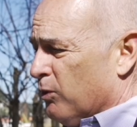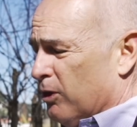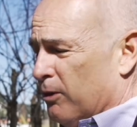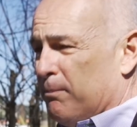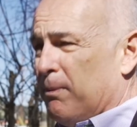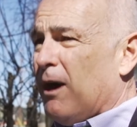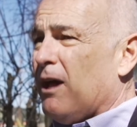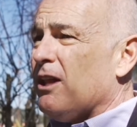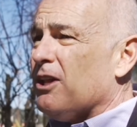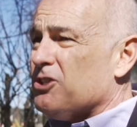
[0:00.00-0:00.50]
We'll
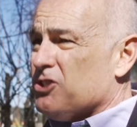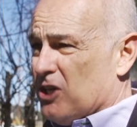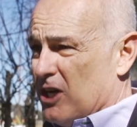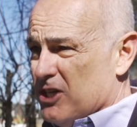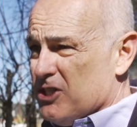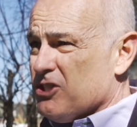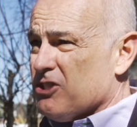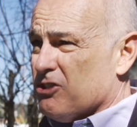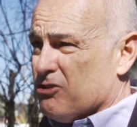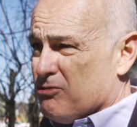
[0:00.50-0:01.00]

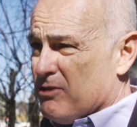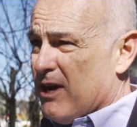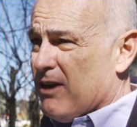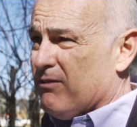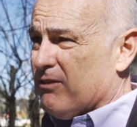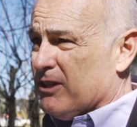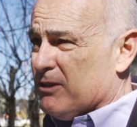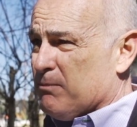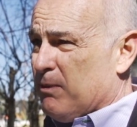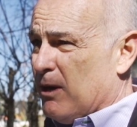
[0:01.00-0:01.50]
apologize to the
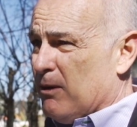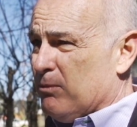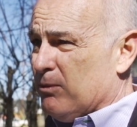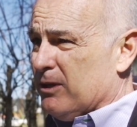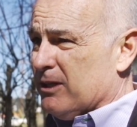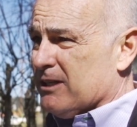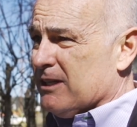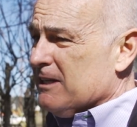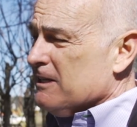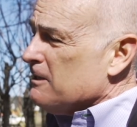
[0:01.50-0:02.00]
traveling
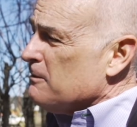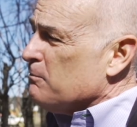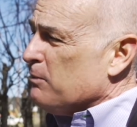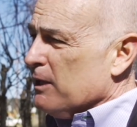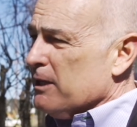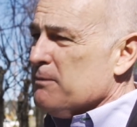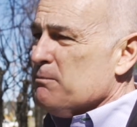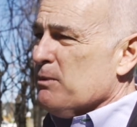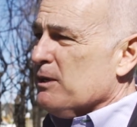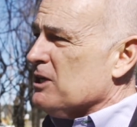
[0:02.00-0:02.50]
public,
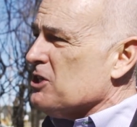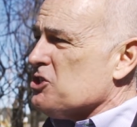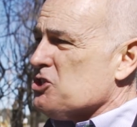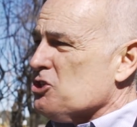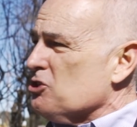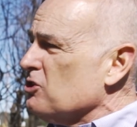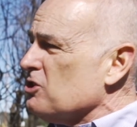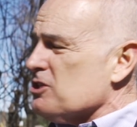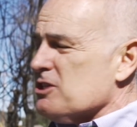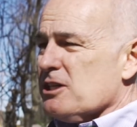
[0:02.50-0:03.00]
but as
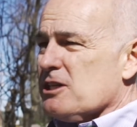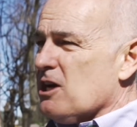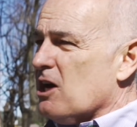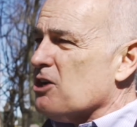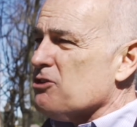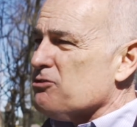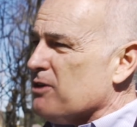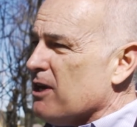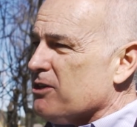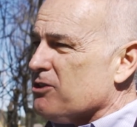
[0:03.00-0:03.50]
soon as the
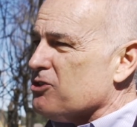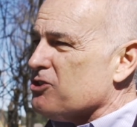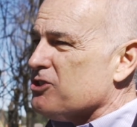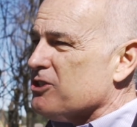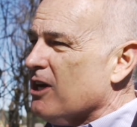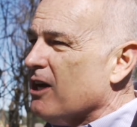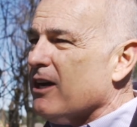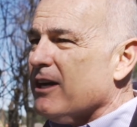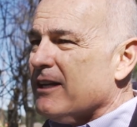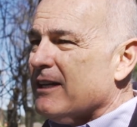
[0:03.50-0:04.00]
contractor's
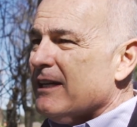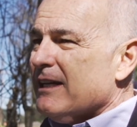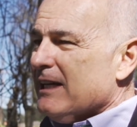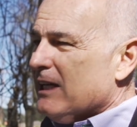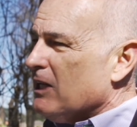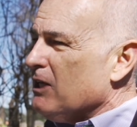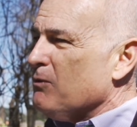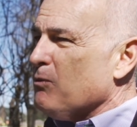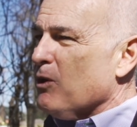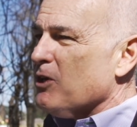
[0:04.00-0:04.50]
done,
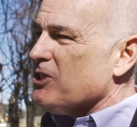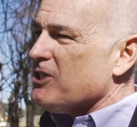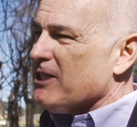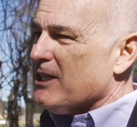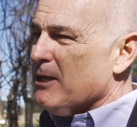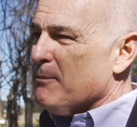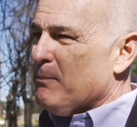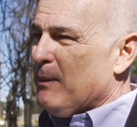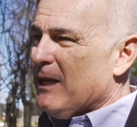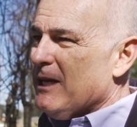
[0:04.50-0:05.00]
he wants to
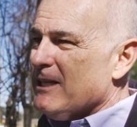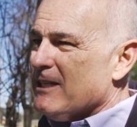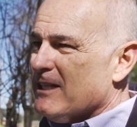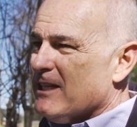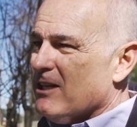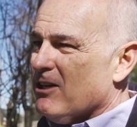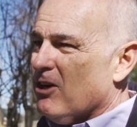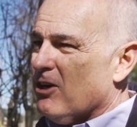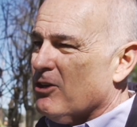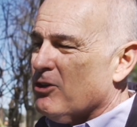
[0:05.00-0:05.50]
get paid and
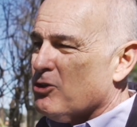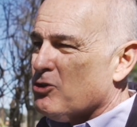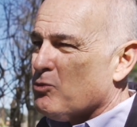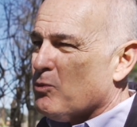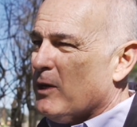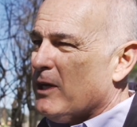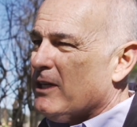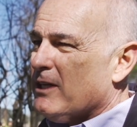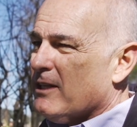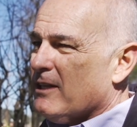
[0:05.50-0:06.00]
get on his
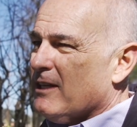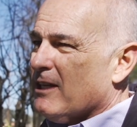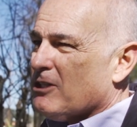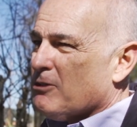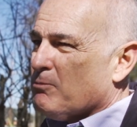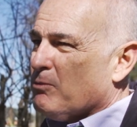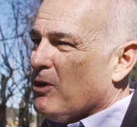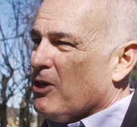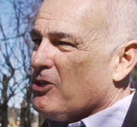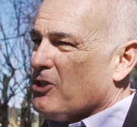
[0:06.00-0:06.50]
way to the next
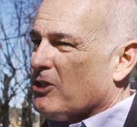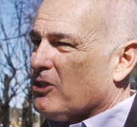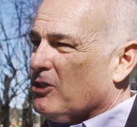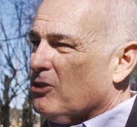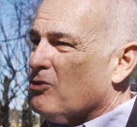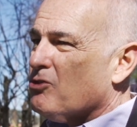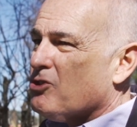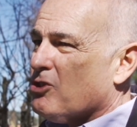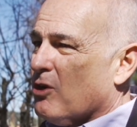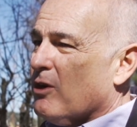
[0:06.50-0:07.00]
project
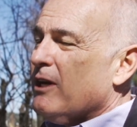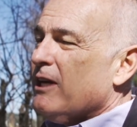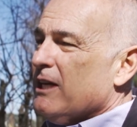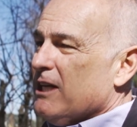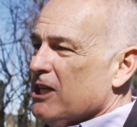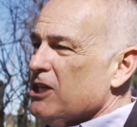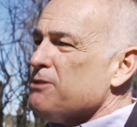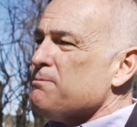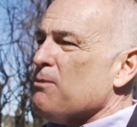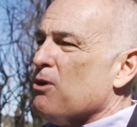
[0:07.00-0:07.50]
too. So
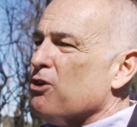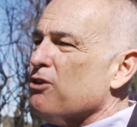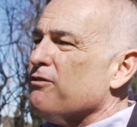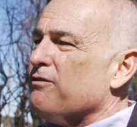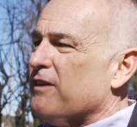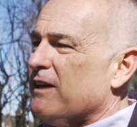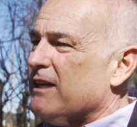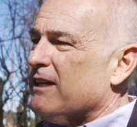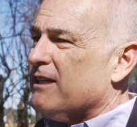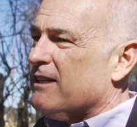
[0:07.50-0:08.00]
he's
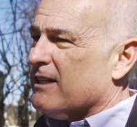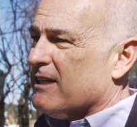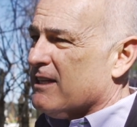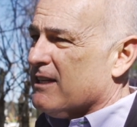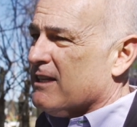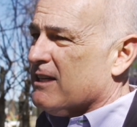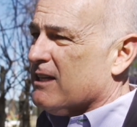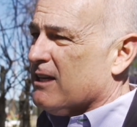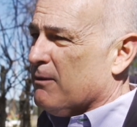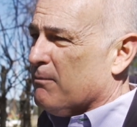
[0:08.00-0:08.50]
motivated to
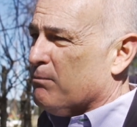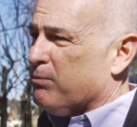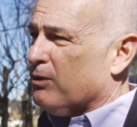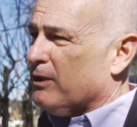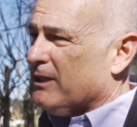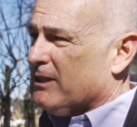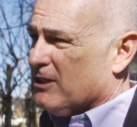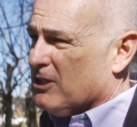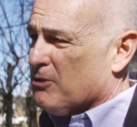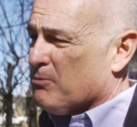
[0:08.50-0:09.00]

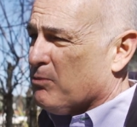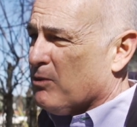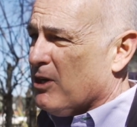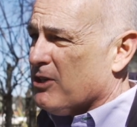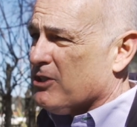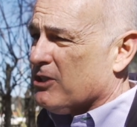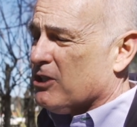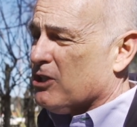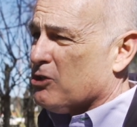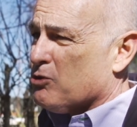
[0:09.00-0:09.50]
complete this
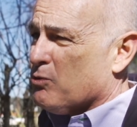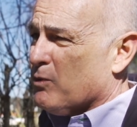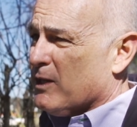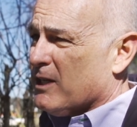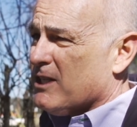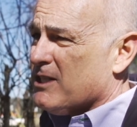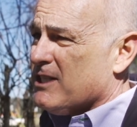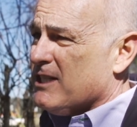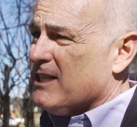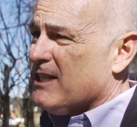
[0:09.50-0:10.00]
project as
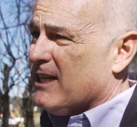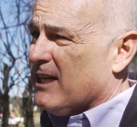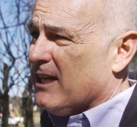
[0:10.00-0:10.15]
quick as he